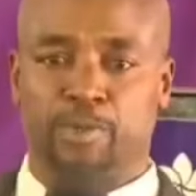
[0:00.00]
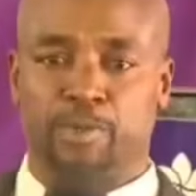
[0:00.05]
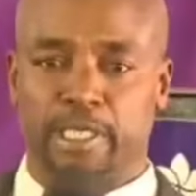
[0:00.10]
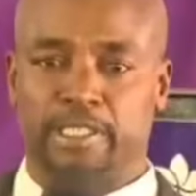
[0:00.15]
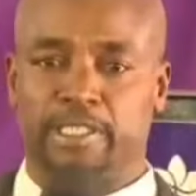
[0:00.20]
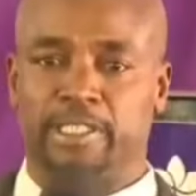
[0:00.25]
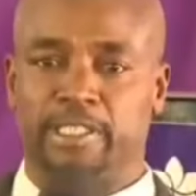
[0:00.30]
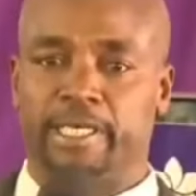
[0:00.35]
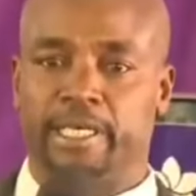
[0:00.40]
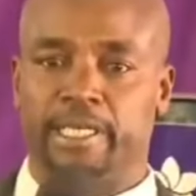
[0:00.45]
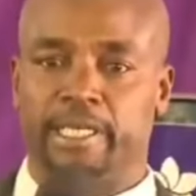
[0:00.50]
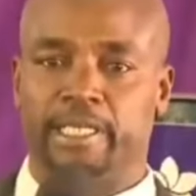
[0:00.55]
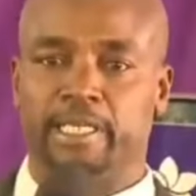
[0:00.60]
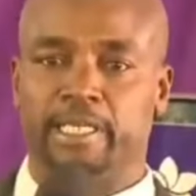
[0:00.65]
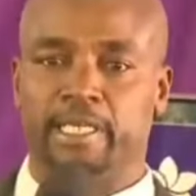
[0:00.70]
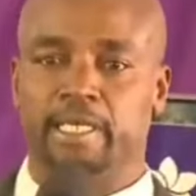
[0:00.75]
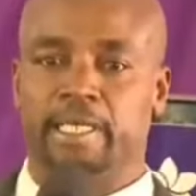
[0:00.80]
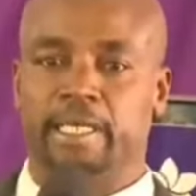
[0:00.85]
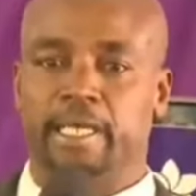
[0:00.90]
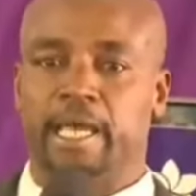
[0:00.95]
president
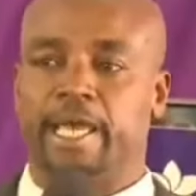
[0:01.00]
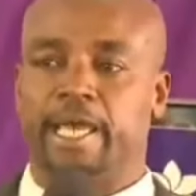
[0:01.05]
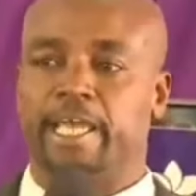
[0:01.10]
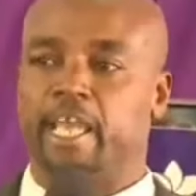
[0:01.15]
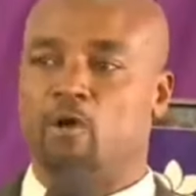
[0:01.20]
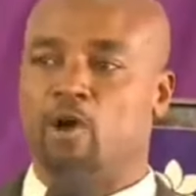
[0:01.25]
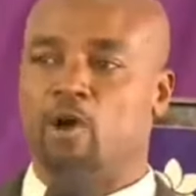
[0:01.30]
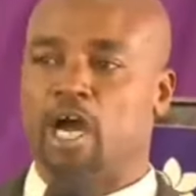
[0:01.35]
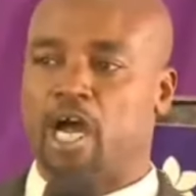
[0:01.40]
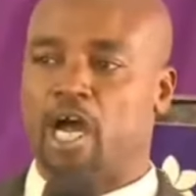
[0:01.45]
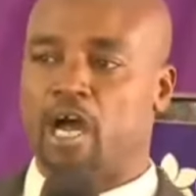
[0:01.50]
and our